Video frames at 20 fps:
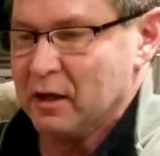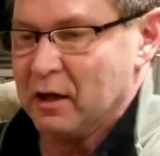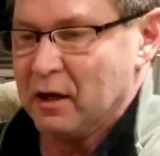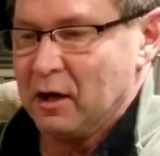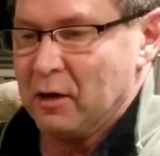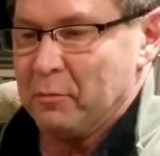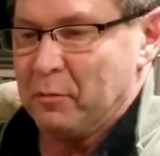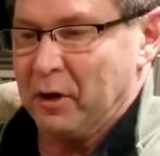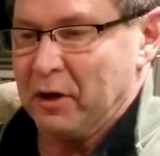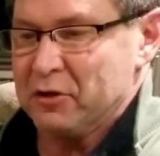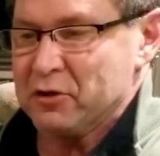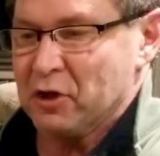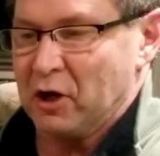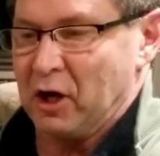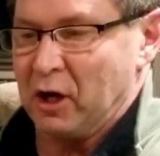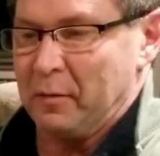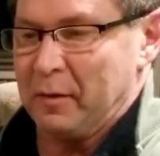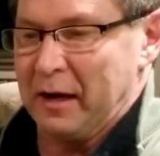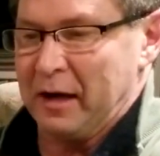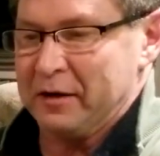But it's all
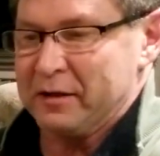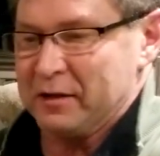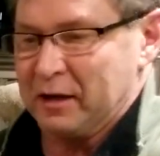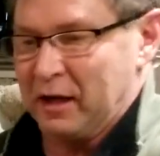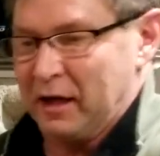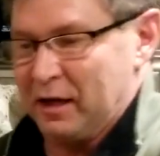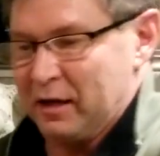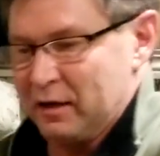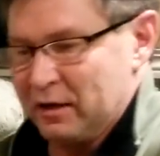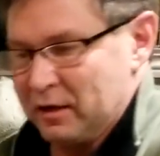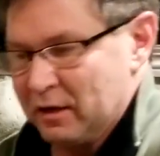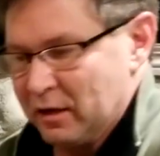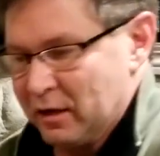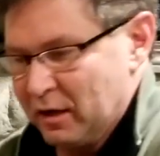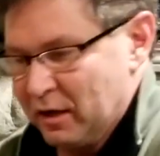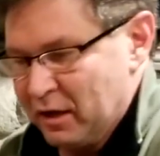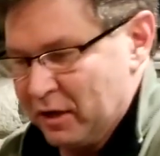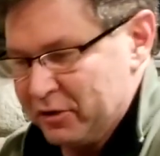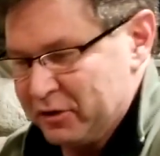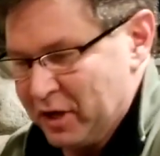about
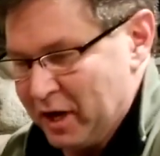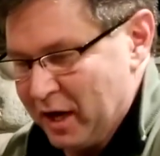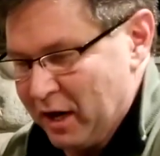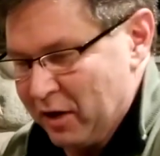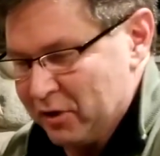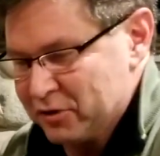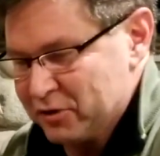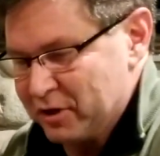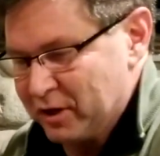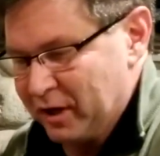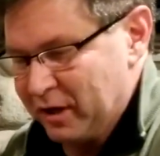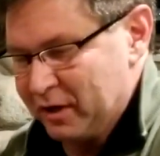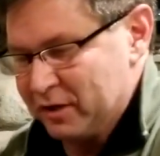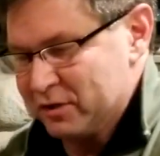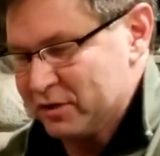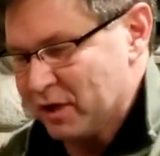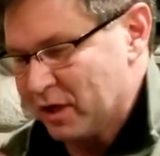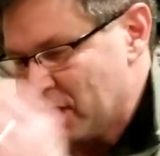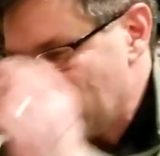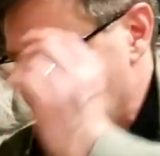J.R. Stiggins
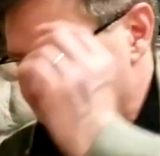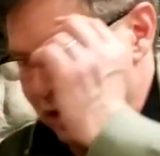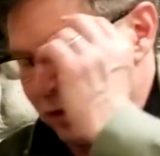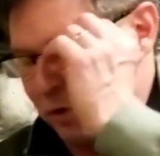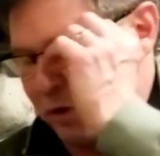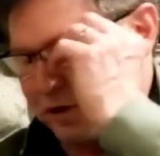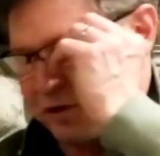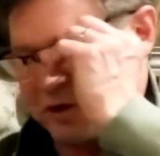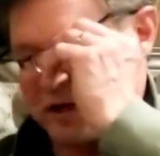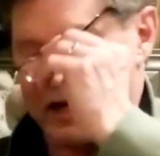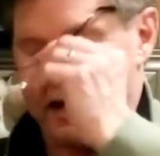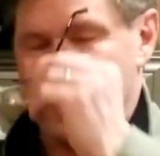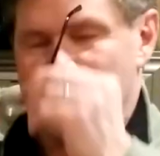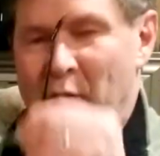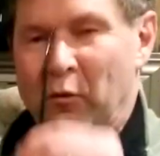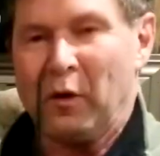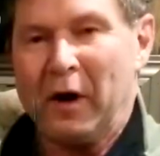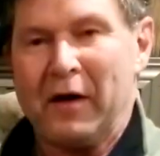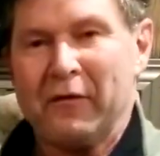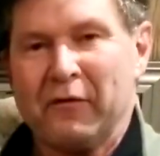was a
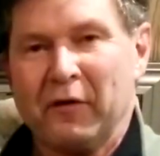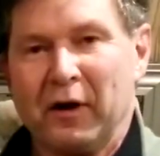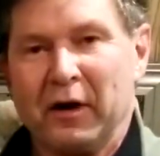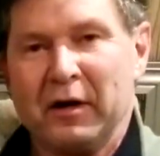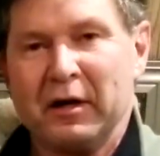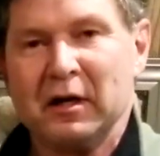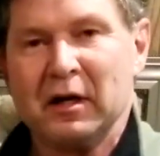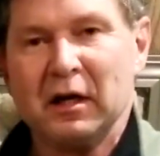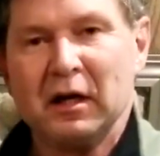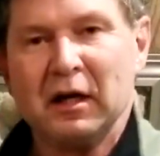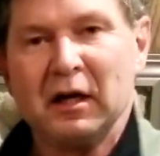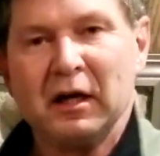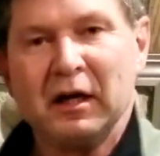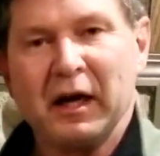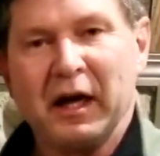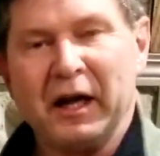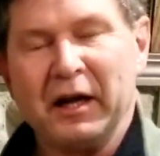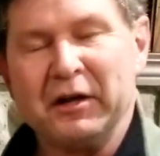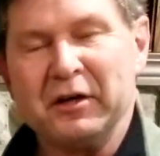reverend in